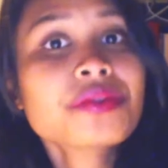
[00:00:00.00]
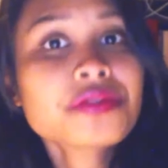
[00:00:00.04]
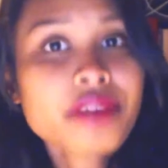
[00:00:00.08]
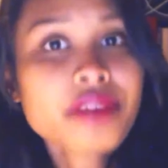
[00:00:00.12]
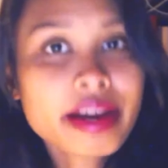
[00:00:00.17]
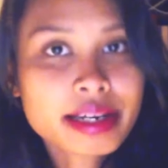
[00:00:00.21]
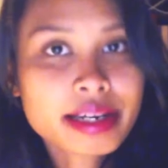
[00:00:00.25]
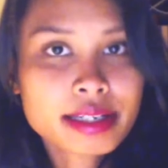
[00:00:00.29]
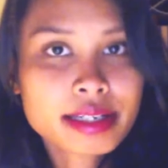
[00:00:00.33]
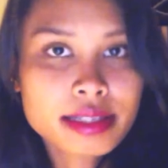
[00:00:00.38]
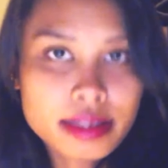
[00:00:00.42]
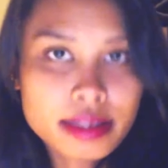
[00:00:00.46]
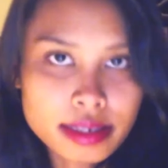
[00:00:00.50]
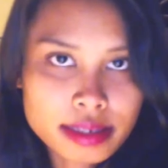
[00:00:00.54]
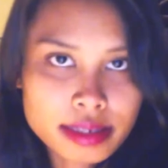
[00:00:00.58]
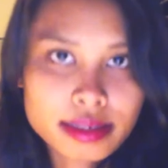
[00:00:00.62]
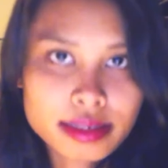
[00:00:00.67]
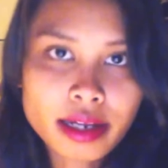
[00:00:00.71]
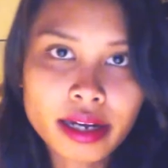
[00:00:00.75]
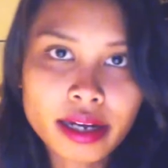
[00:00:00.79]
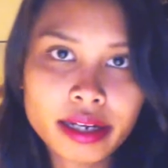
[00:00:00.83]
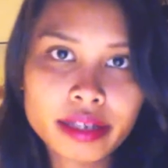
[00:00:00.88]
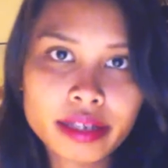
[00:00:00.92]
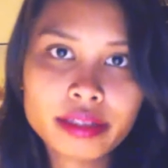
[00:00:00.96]

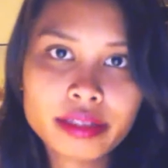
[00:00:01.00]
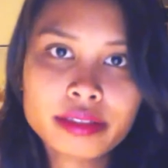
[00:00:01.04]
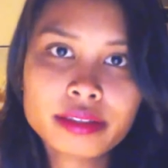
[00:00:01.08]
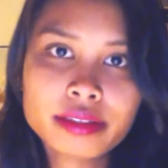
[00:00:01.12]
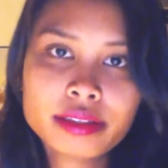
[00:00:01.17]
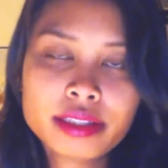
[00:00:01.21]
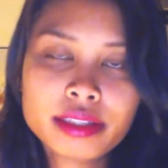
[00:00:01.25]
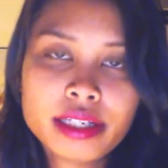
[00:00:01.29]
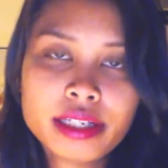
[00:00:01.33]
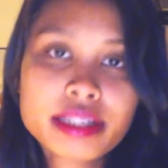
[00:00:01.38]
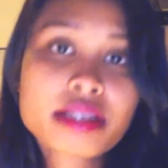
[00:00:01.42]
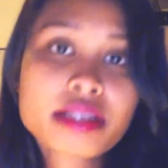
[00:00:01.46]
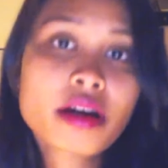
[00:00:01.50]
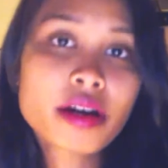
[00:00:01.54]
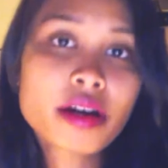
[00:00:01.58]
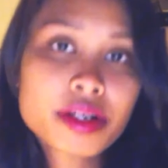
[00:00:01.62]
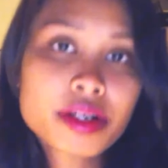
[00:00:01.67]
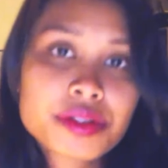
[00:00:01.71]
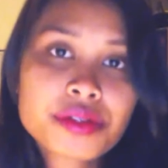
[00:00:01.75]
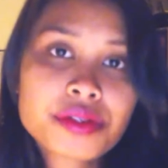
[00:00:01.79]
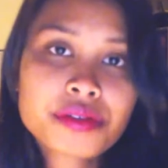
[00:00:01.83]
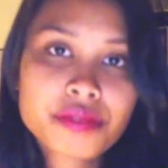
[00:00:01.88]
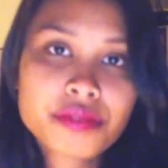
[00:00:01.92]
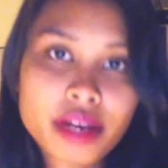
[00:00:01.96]
reconcile. It's
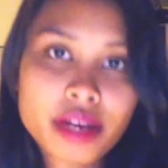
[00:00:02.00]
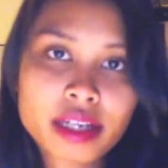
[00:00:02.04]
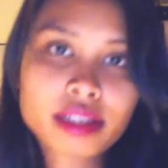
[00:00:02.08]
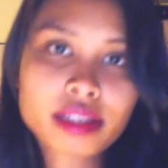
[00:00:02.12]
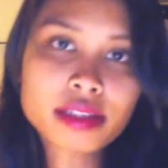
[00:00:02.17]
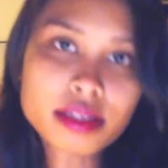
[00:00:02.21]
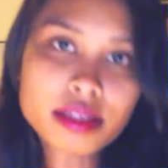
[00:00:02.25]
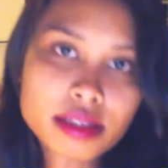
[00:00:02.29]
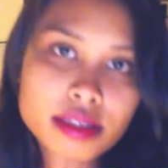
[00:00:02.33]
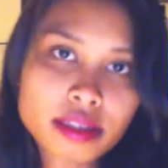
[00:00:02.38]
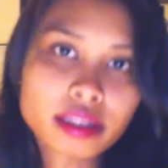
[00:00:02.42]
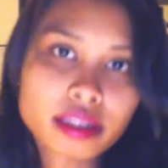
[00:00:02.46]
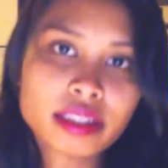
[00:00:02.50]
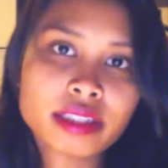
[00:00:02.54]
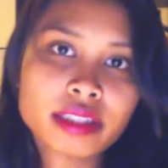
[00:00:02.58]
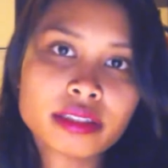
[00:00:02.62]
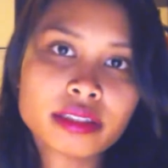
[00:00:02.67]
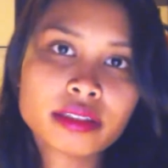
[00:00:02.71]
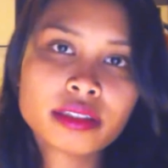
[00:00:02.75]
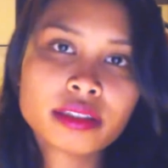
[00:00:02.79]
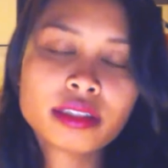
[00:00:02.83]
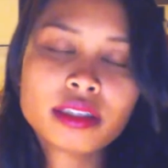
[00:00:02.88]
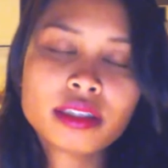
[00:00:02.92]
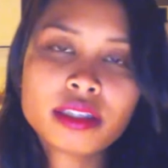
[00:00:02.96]
hard to
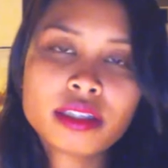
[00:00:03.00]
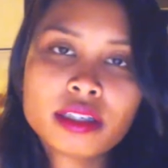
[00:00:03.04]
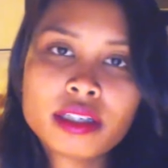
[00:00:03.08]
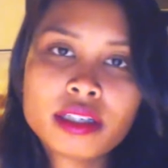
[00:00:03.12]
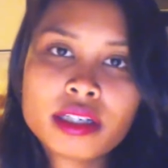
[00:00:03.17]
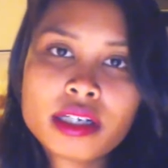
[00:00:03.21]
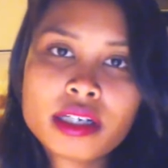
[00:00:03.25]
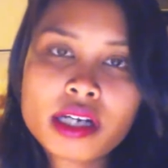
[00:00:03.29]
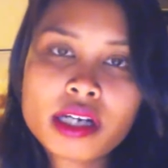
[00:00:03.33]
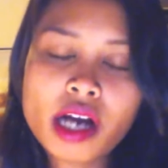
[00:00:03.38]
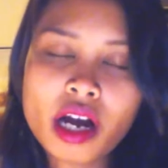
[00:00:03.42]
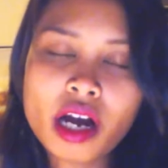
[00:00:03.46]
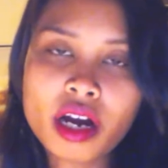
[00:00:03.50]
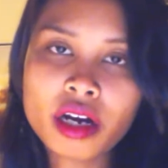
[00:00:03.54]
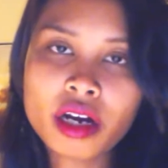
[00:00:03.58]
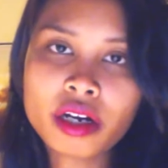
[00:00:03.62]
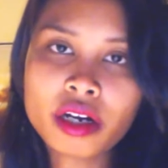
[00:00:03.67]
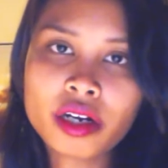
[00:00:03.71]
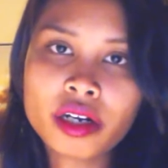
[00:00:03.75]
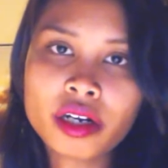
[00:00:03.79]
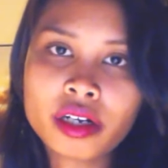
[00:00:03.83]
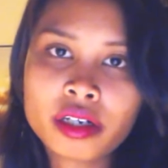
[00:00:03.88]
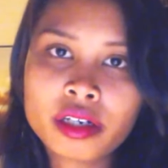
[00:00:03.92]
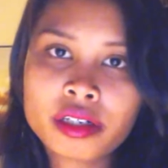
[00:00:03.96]
reconcile
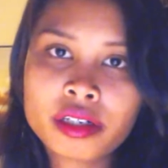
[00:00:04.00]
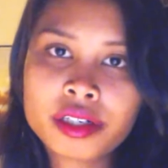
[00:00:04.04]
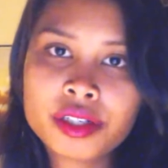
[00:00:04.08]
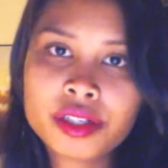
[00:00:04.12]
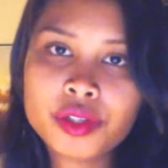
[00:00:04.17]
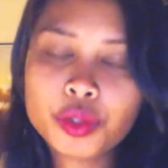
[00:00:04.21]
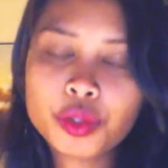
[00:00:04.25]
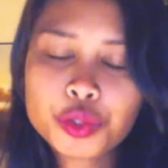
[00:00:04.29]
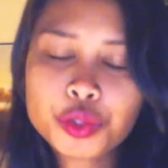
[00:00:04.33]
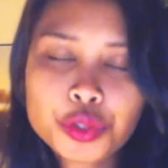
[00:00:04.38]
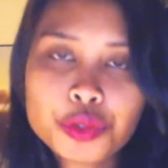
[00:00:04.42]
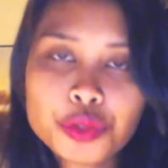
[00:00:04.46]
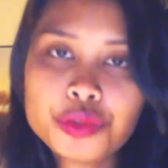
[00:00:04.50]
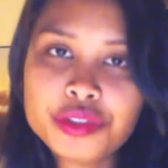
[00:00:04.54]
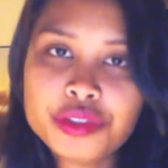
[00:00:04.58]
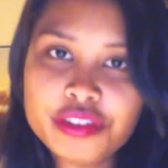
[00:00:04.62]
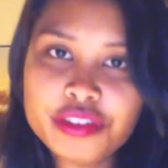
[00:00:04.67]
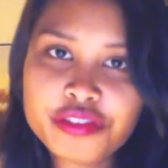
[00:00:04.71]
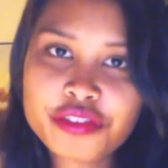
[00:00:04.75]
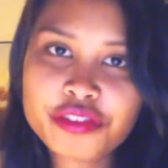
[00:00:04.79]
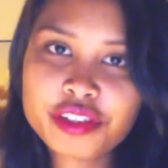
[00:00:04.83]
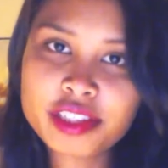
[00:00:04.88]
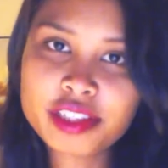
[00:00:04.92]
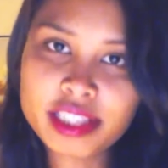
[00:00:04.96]
your two
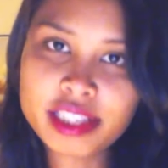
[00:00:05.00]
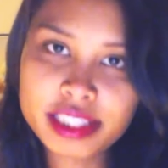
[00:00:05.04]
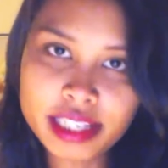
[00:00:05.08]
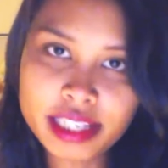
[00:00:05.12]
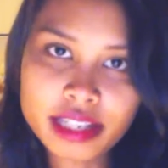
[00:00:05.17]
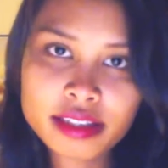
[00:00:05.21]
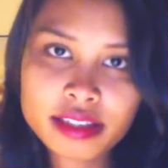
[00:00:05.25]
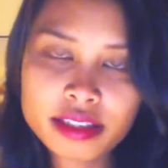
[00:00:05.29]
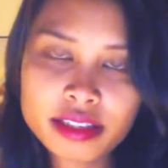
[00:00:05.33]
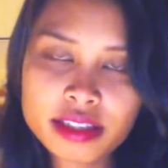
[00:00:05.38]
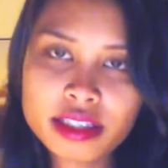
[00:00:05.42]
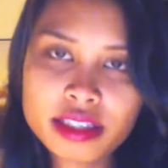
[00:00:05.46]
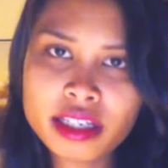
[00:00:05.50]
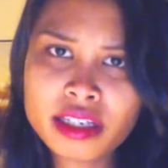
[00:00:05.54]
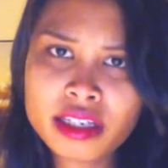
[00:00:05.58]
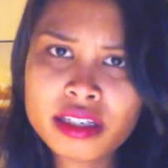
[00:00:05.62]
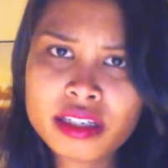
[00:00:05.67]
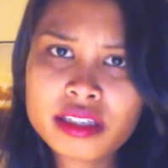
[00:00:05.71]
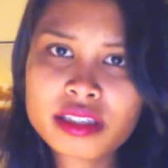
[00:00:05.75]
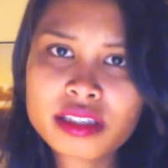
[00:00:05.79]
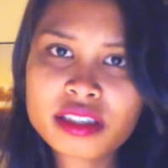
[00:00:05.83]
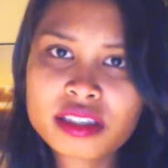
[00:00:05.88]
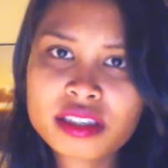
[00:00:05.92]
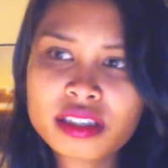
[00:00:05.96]
different
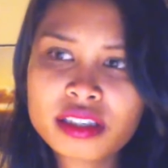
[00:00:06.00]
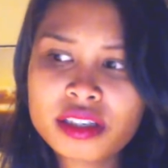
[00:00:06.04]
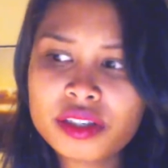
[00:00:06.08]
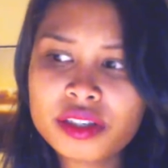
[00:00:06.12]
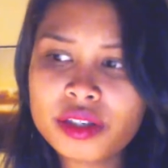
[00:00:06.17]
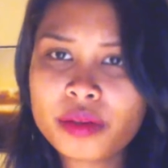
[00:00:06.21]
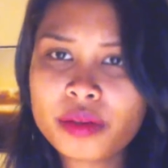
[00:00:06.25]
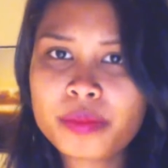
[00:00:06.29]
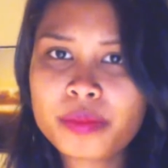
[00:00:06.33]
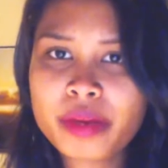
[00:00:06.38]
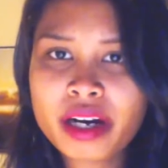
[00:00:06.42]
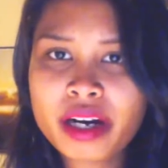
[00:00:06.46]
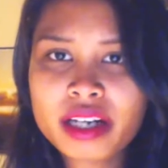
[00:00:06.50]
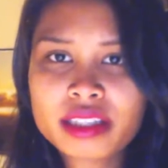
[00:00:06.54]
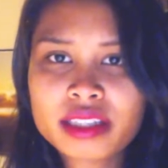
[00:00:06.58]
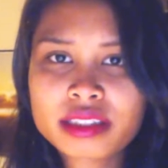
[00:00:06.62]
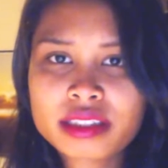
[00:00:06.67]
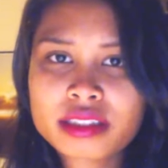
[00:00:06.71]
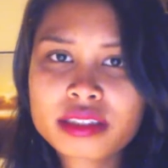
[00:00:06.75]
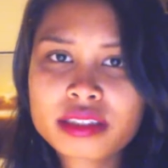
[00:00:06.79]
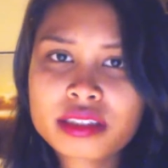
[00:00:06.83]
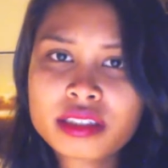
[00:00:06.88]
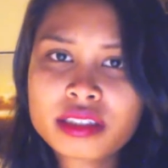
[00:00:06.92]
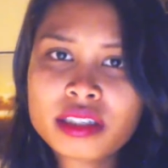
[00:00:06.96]
identities, your
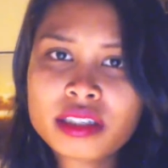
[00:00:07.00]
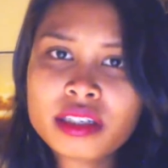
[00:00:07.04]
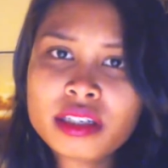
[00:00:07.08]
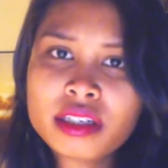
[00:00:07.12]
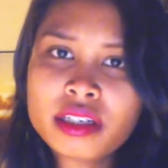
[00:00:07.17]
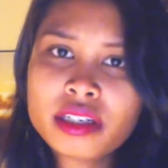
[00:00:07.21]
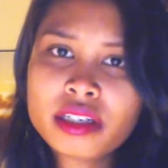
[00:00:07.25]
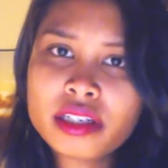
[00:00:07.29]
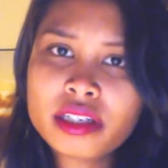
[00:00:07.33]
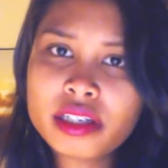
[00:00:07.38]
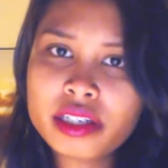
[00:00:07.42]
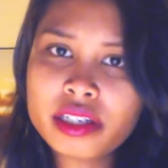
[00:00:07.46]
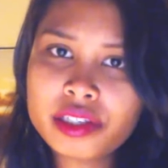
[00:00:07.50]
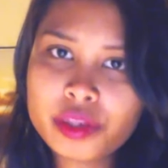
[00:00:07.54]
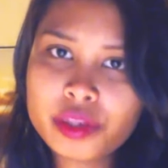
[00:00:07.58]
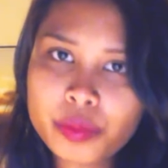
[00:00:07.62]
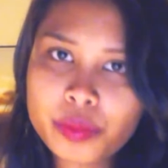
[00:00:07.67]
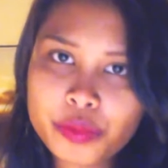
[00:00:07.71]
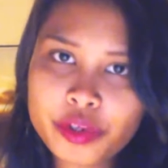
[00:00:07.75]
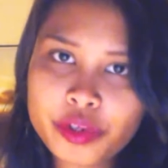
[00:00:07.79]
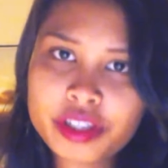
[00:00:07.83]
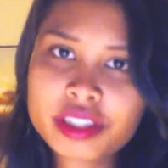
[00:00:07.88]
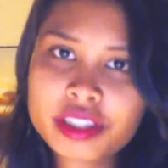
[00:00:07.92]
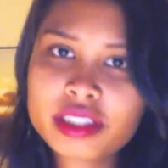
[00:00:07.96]
past and
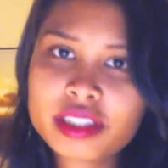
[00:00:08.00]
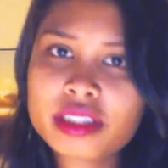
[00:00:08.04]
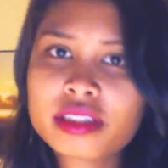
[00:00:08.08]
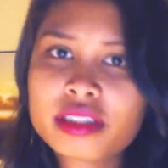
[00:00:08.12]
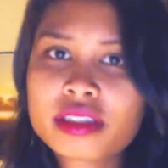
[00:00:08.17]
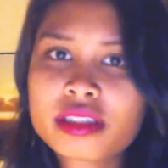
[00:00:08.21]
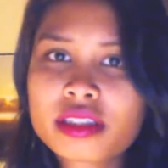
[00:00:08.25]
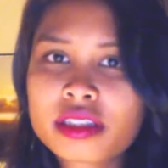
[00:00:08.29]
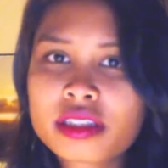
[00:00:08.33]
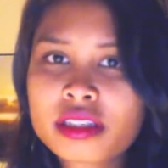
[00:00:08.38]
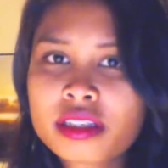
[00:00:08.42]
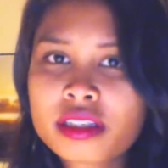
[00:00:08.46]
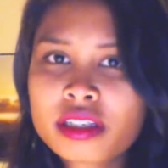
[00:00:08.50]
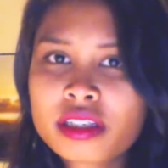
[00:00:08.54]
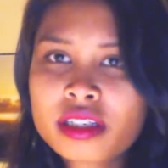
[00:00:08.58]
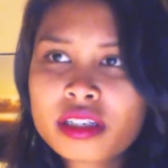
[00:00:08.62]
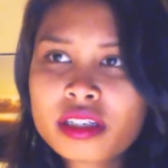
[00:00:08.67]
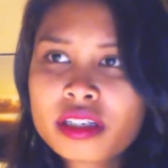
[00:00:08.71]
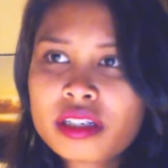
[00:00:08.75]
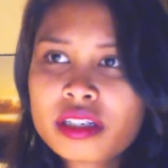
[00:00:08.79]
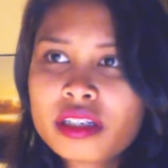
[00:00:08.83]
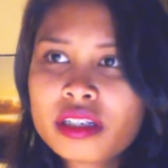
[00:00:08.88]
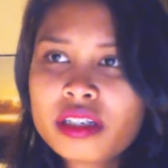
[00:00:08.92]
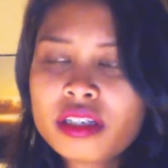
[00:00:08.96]
your present,
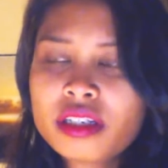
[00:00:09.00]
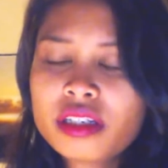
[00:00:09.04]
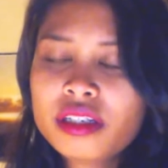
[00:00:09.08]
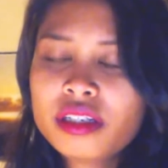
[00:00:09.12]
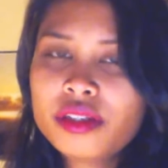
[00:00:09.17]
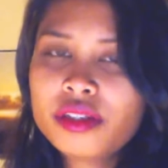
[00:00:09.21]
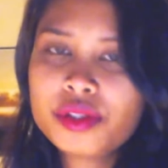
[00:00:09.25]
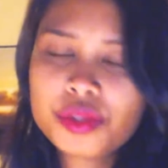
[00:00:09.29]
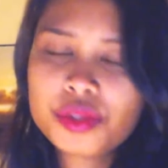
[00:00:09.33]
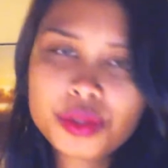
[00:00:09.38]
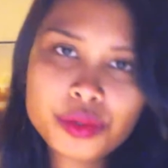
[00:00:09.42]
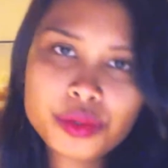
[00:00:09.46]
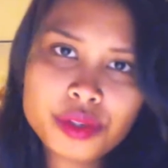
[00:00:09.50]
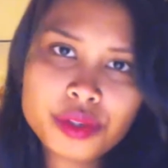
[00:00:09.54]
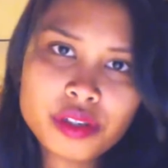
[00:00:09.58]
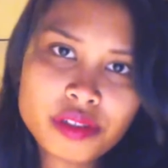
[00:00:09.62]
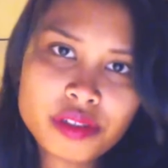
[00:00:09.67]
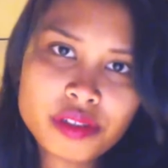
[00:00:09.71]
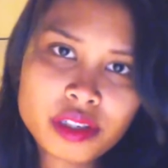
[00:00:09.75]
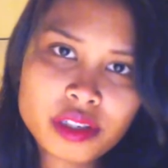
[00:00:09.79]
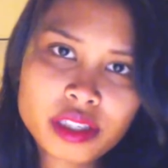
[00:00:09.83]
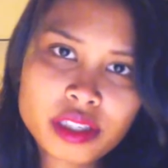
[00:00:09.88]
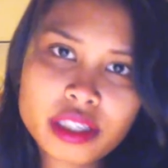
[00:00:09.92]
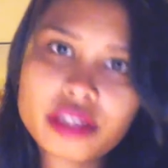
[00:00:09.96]
your two
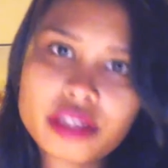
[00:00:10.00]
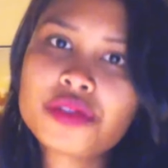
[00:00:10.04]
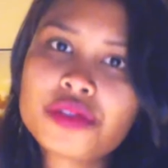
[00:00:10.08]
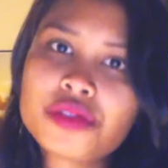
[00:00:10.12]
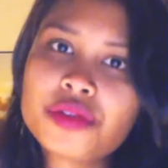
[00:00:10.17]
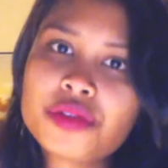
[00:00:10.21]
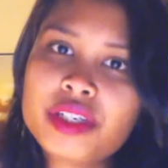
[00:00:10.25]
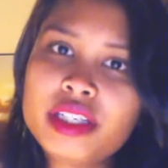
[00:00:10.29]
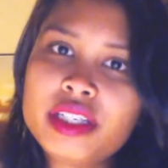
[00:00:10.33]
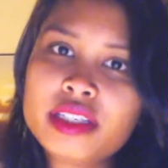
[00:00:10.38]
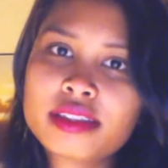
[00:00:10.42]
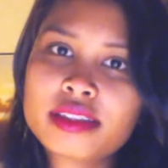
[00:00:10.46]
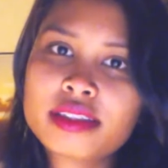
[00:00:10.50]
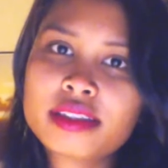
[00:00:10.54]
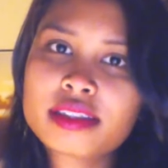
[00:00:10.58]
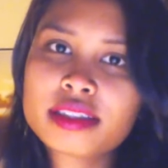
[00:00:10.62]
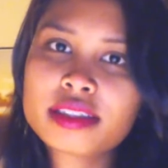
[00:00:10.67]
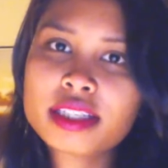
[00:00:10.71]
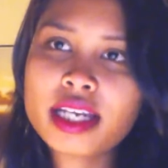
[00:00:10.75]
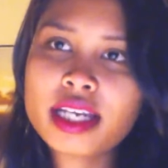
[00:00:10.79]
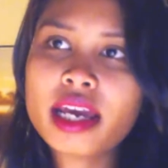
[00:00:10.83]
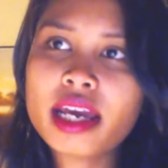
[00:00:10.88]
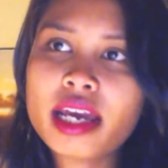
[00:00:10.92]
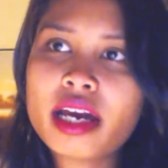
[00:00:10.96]
different
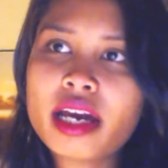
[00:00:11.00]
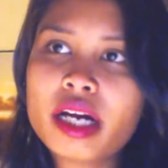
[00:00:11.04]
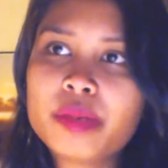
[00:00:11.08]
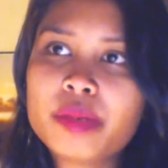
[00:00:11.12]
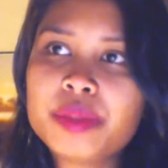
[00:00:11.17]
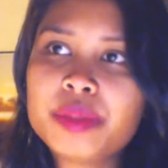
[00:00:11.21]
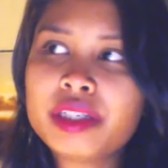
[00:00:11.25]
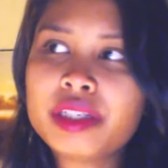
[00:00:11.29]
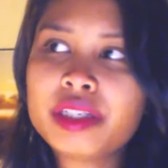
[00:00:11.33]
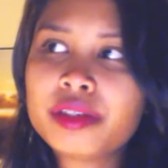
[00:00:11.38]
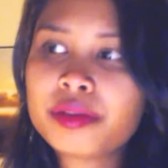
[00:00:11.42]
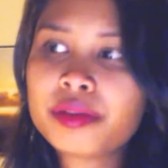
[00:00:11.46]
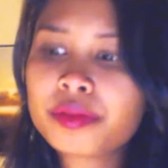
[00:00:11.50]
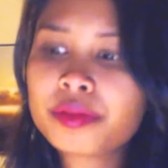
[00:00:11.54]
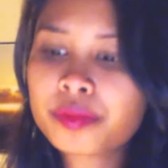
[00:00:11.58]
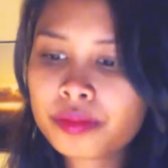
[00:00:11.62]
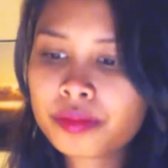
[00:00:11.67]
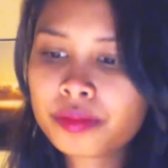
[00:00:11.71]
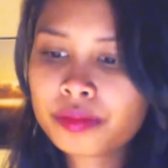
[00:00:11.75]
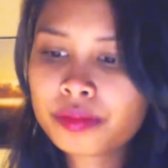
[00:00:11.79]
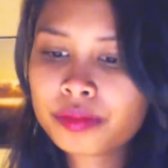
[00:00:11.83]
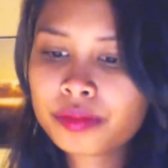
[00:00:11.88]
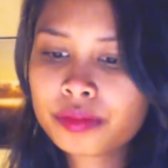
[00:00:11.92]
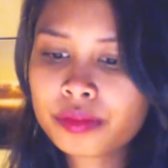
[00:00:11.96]
countries. I
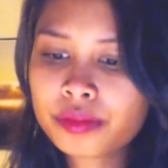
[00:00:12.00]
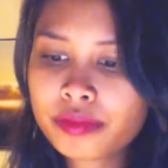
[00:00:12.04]
mean,